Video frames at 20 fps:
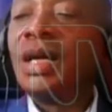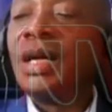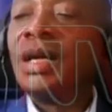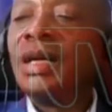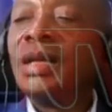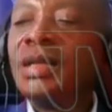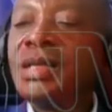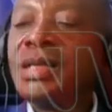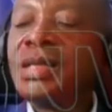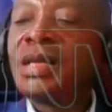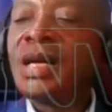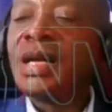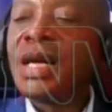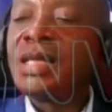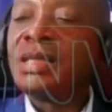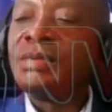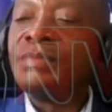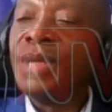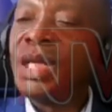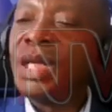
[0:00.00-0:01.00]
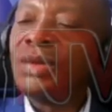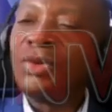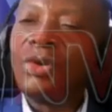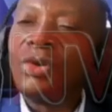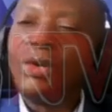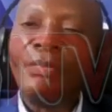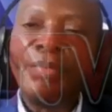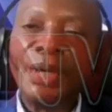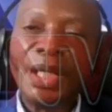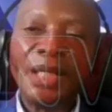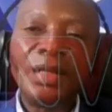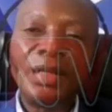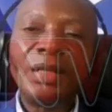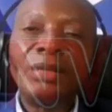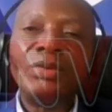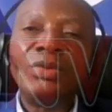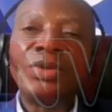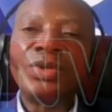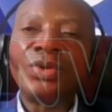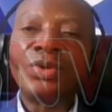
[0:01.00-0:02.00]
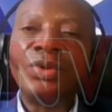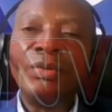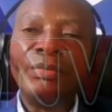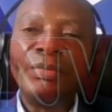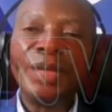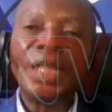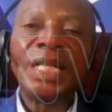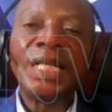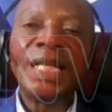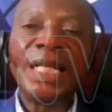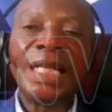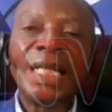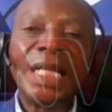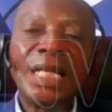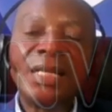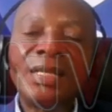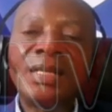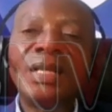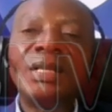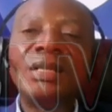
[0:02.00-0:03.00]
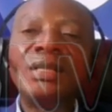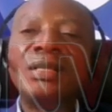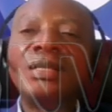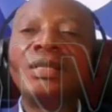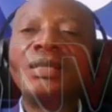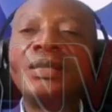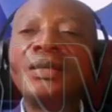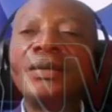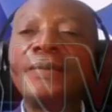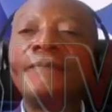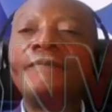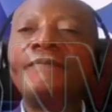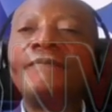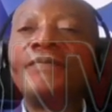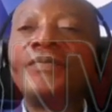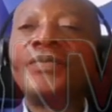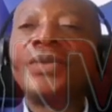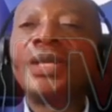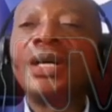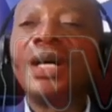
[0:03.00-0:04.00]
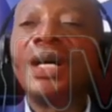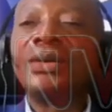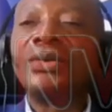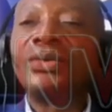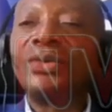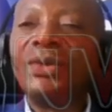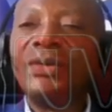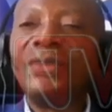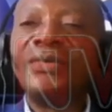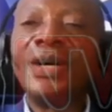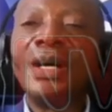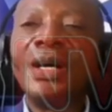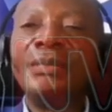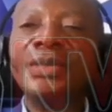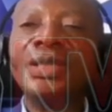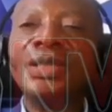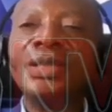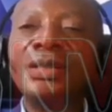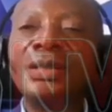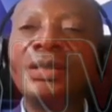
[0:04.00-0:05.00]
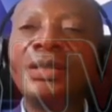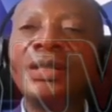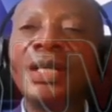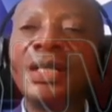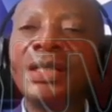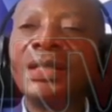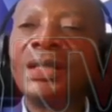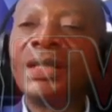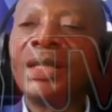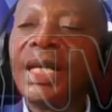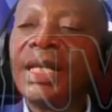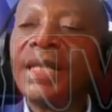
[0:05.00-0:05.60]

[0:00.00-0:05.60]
This has been completed, was completed, tested, and confirmed that it can